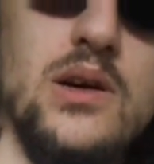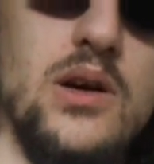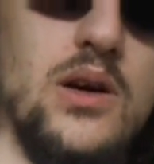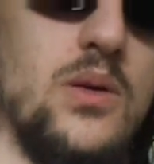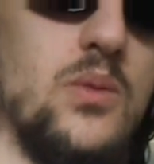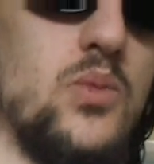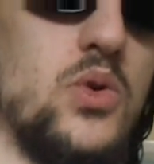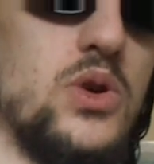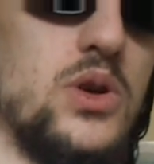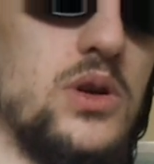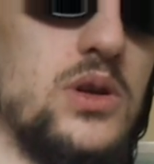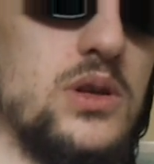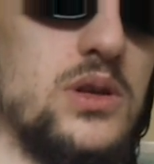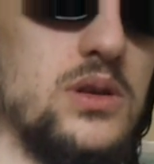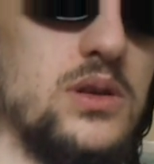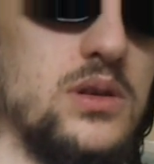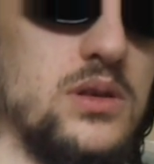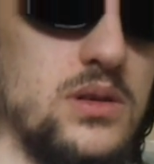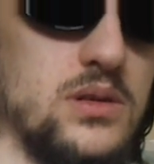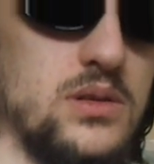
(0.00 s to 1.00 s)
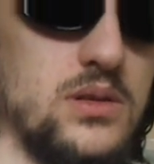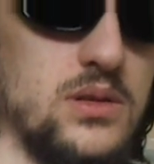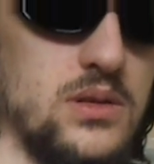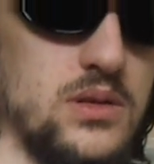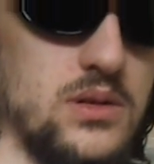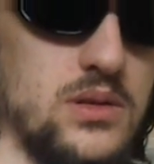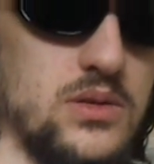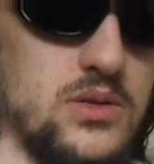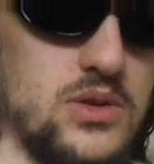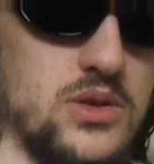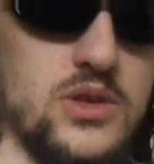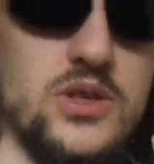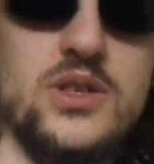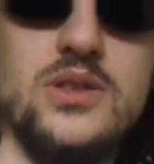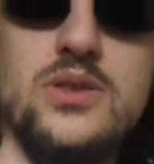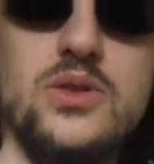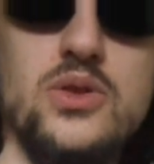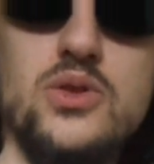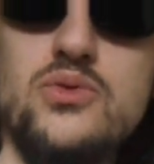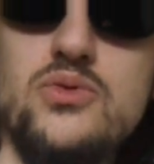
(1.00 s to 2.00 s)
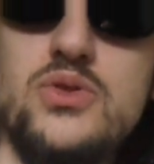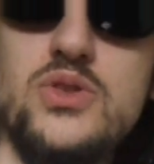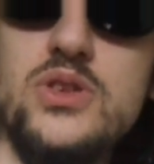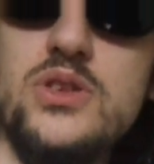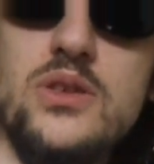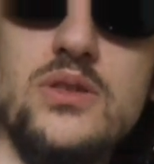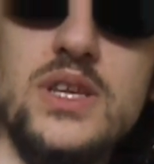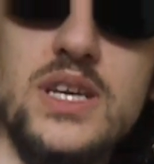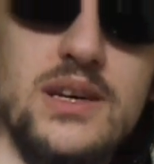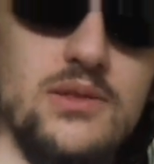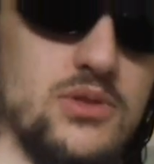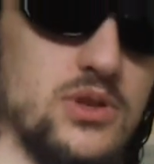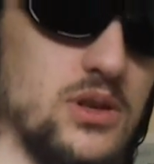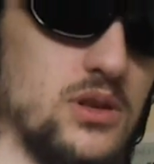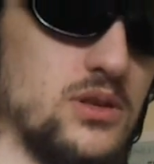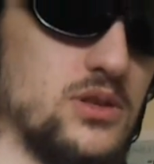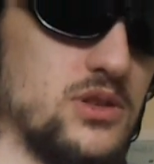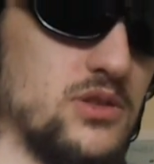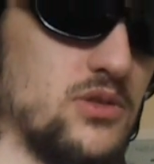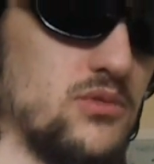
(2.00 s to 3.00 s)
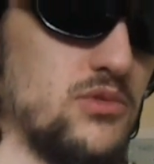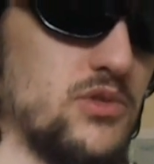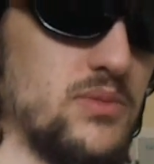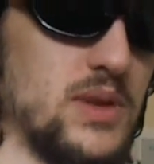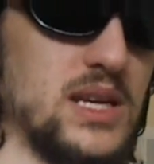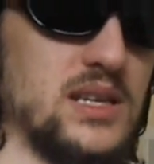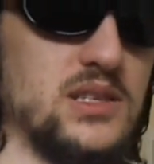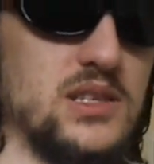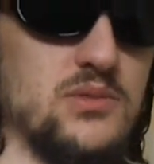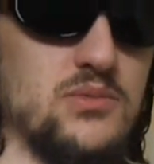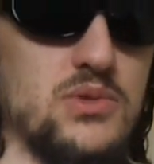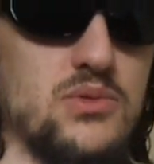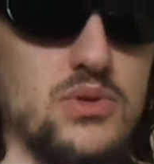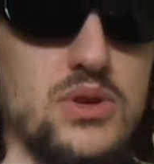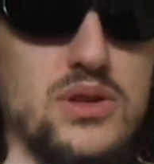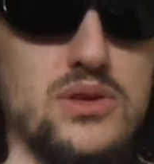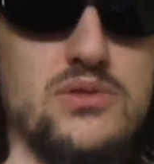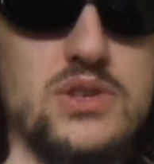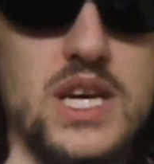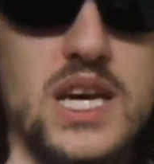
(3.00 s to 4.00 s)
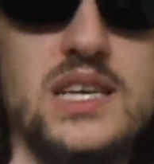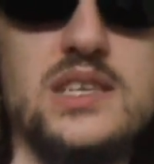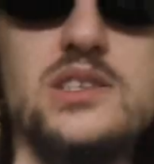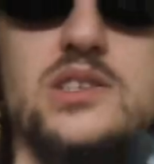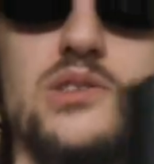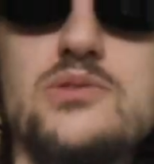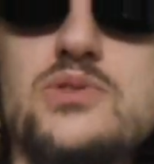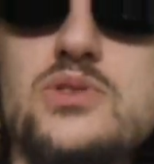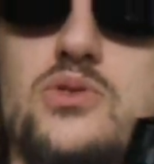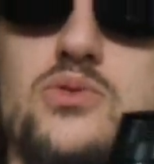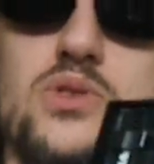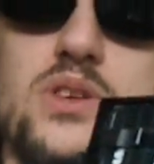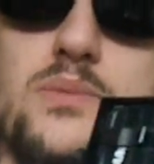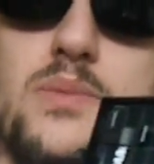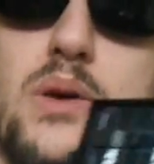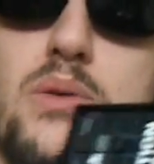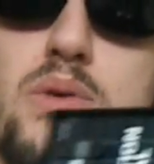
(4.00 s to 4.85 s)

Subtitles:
artwork loose on the outside, so I replaced it with one of those cases I was talking